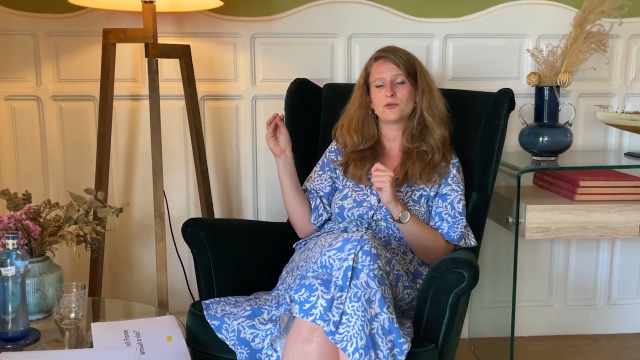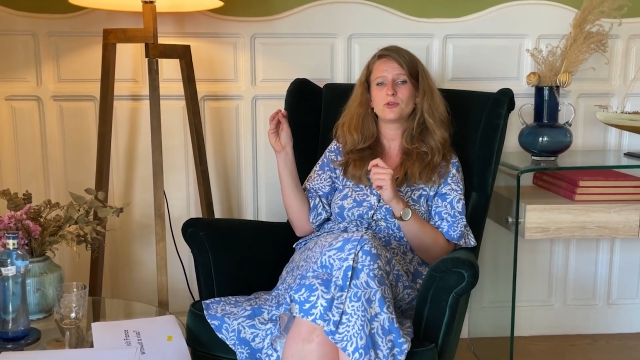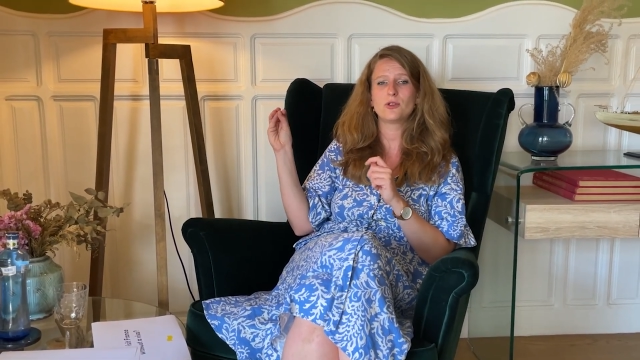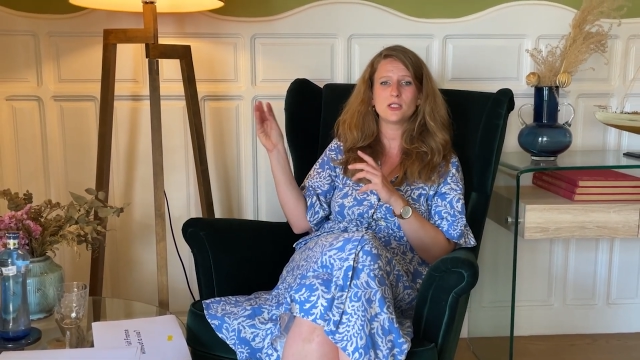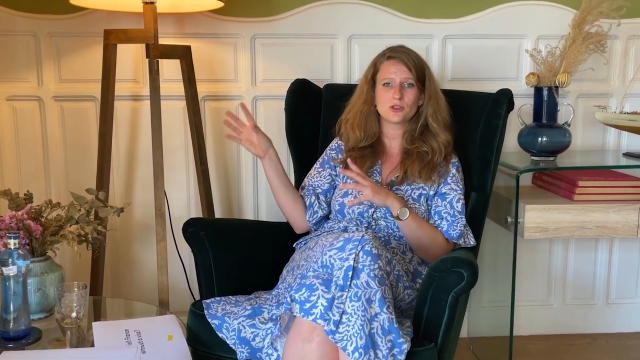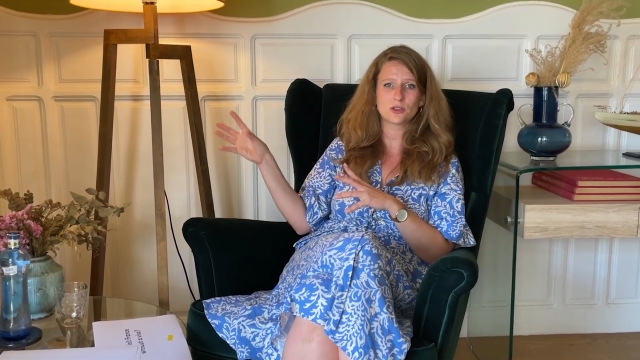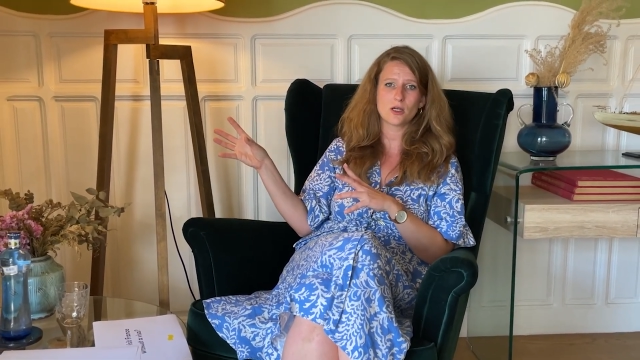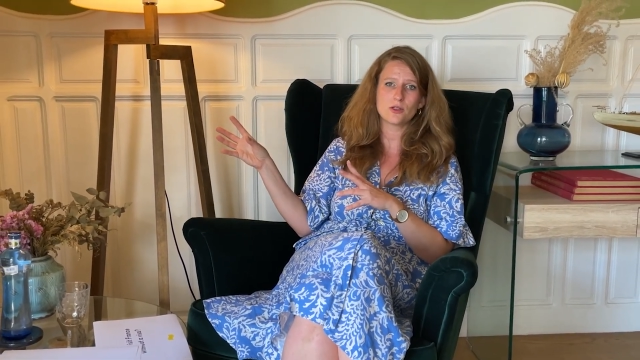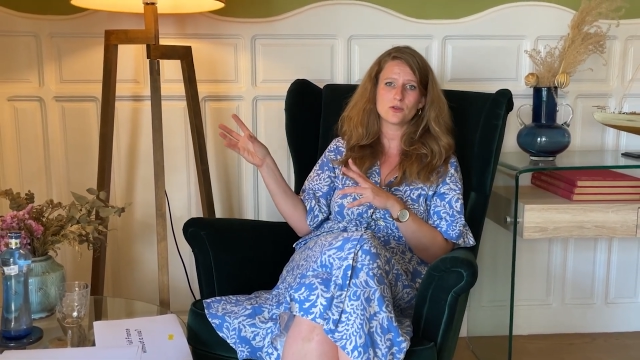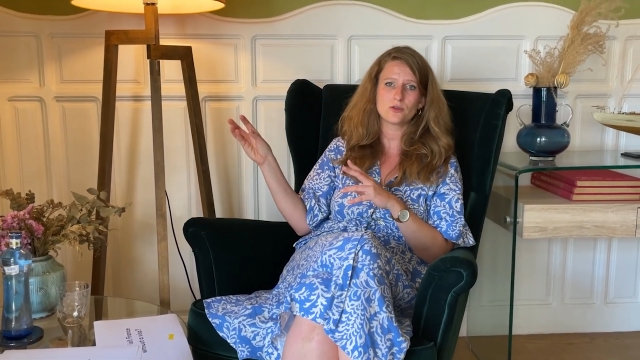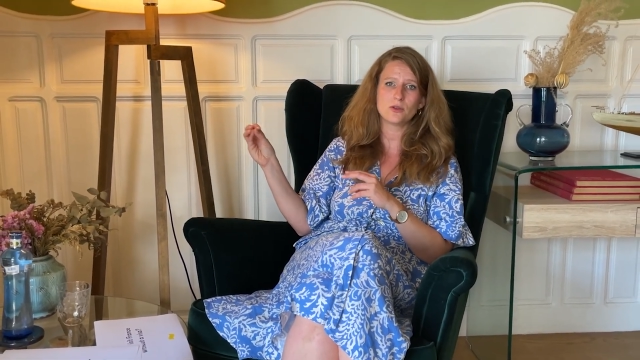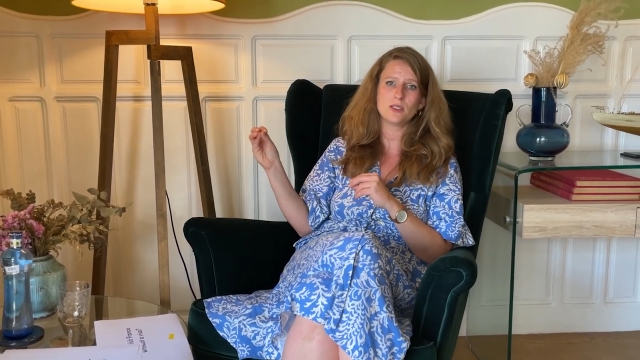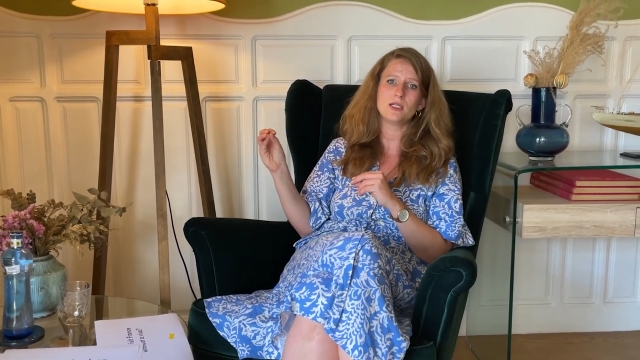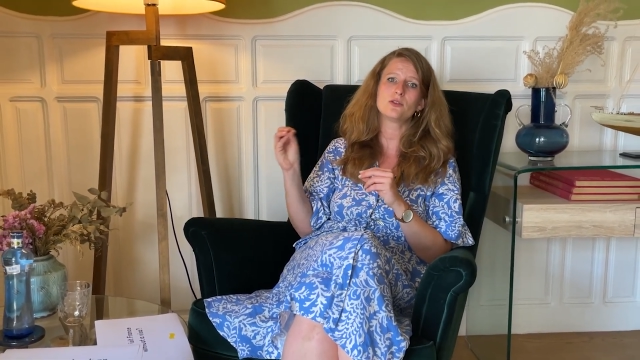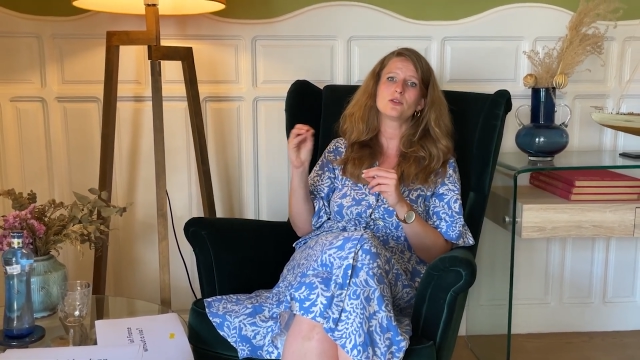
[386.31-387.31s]
French
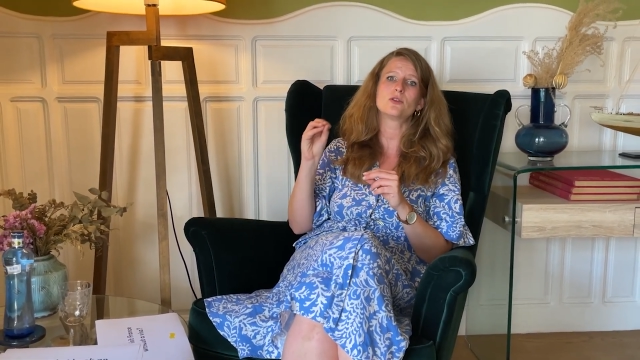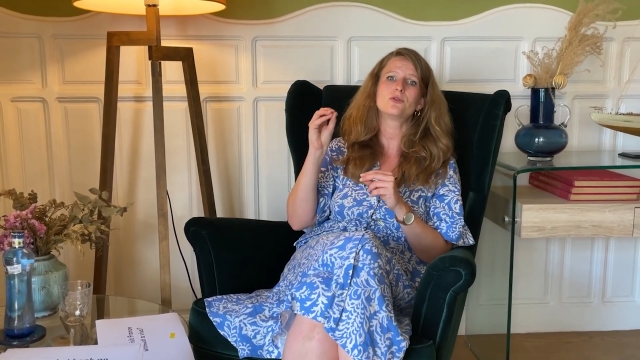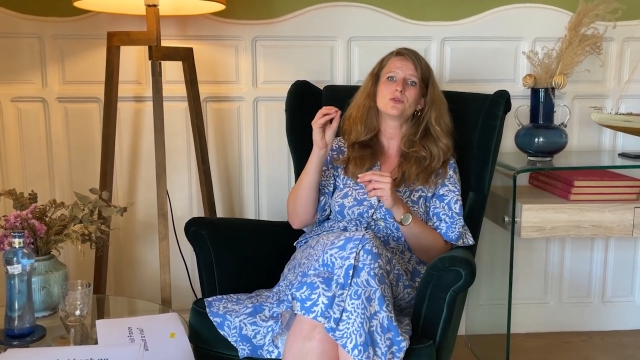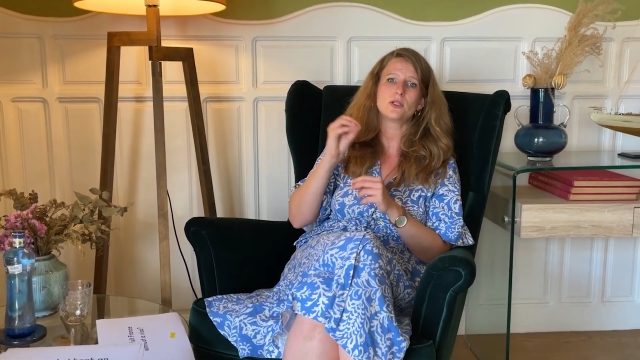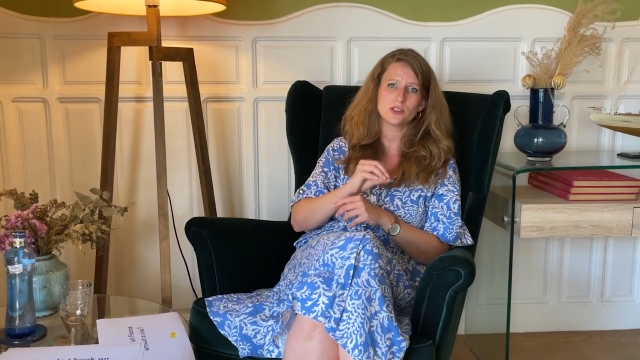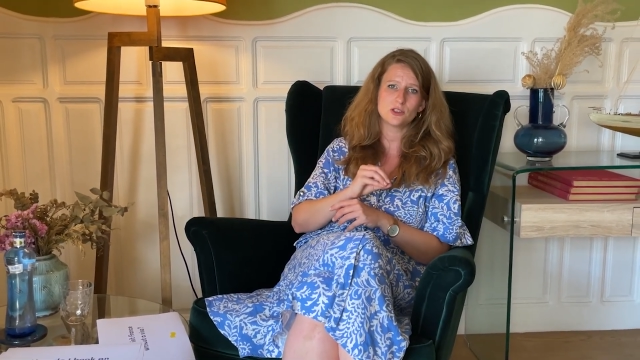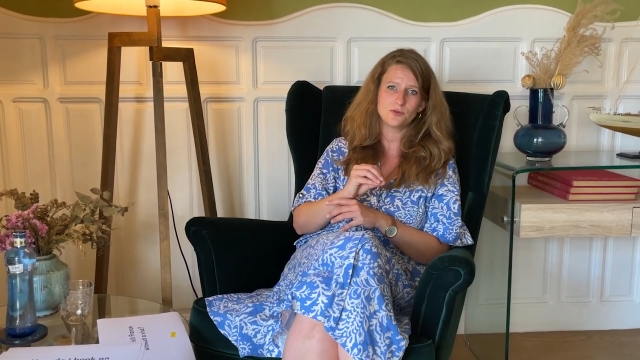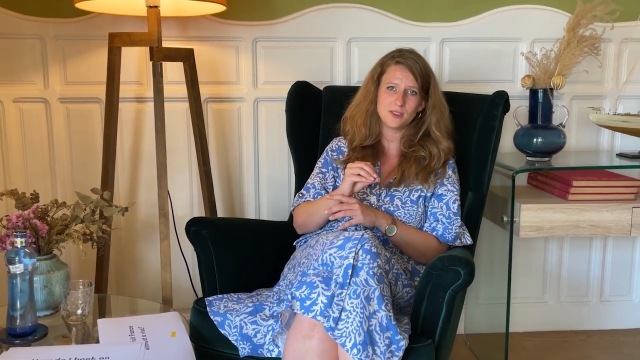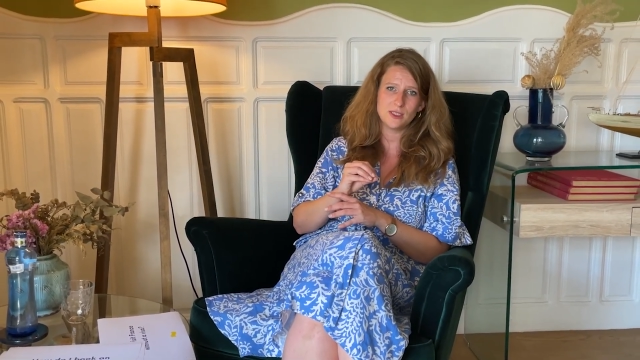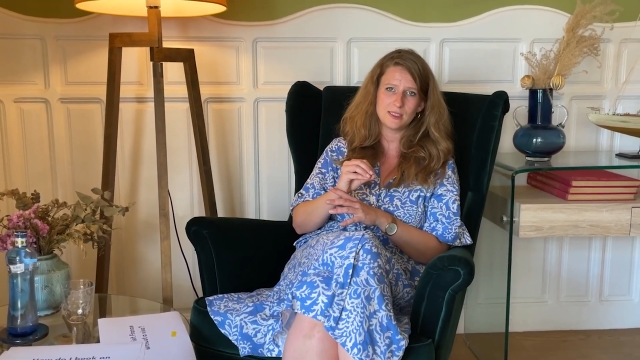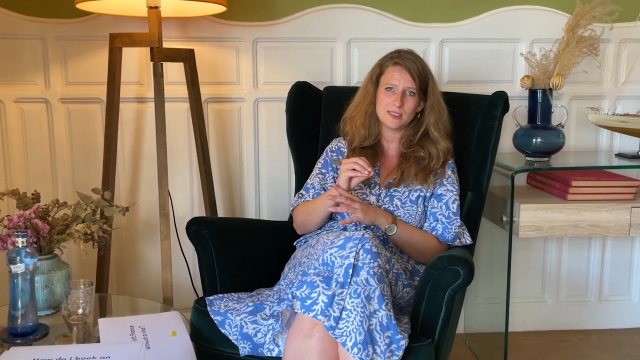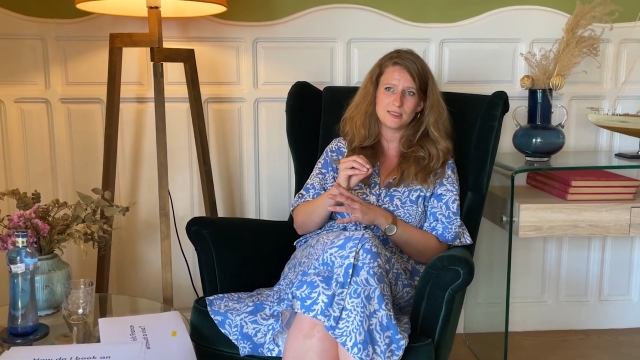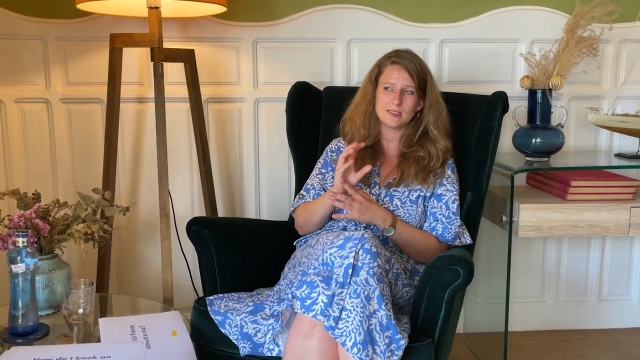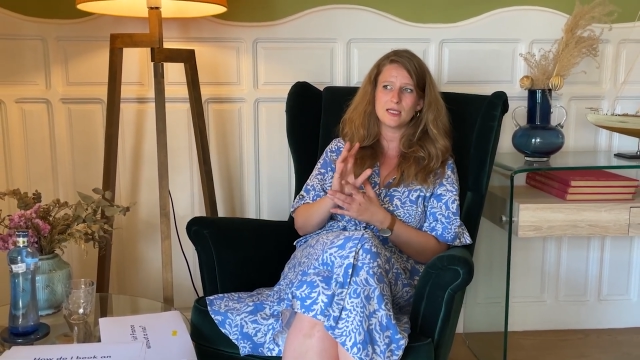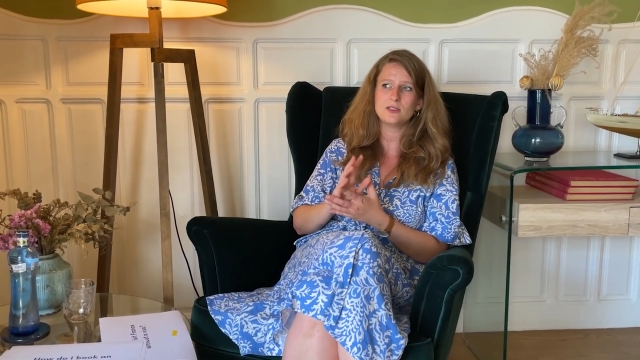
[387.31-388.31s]
consulate or French
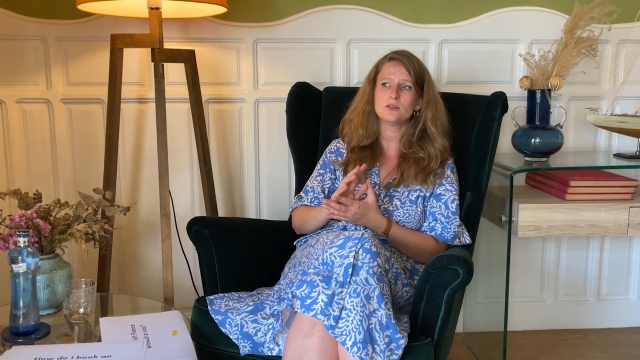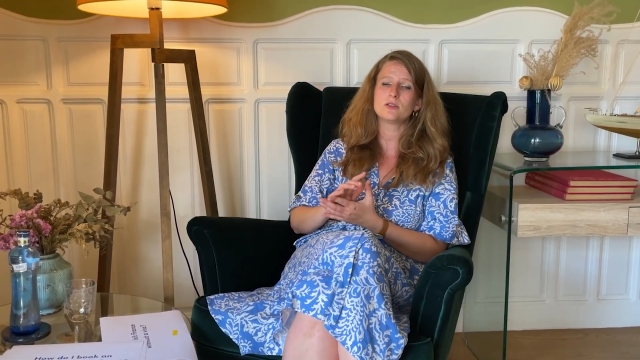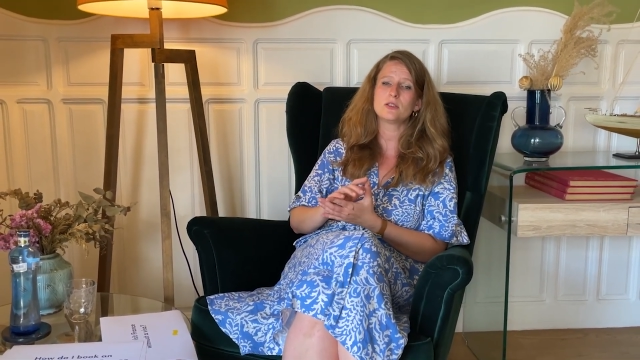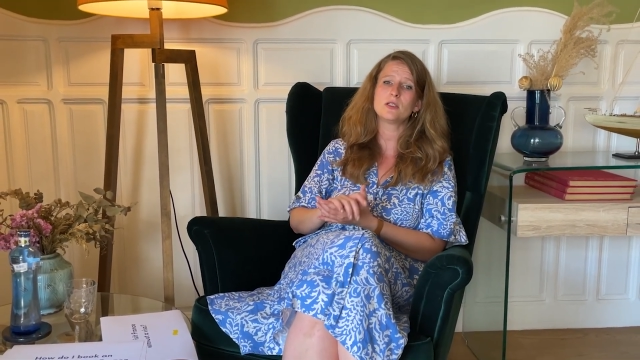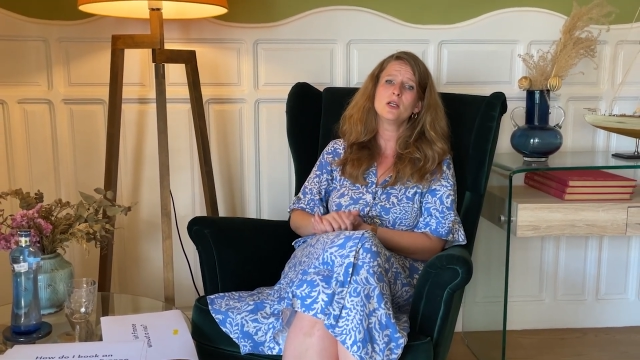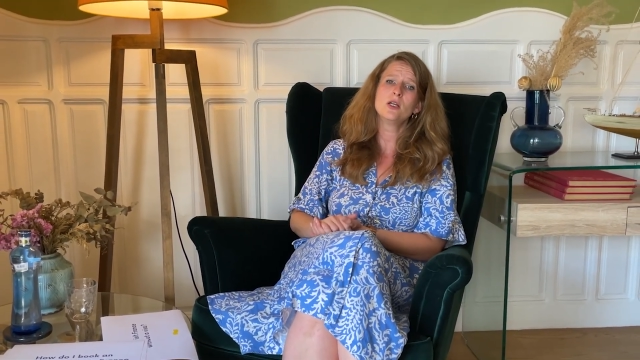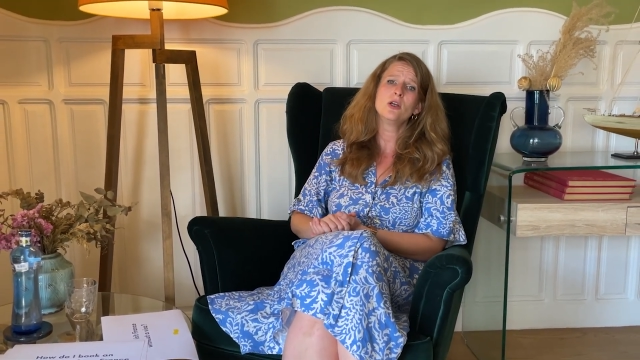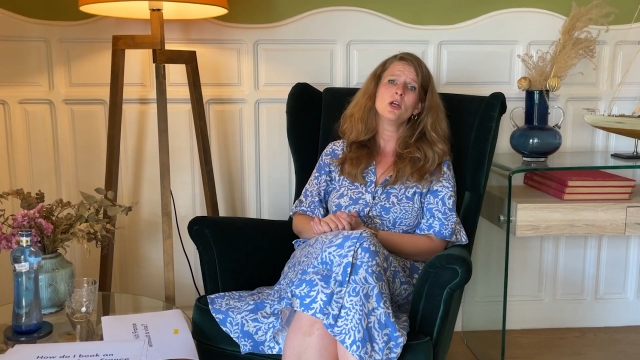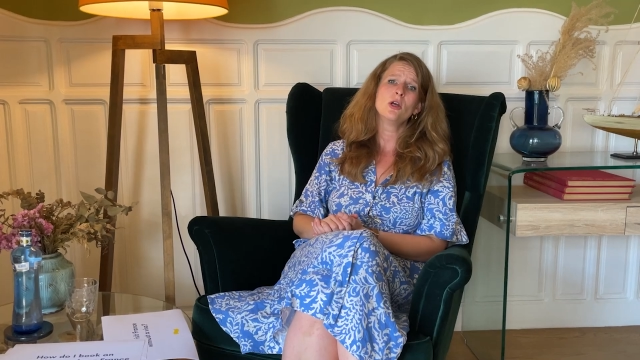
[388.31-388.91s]
visa center.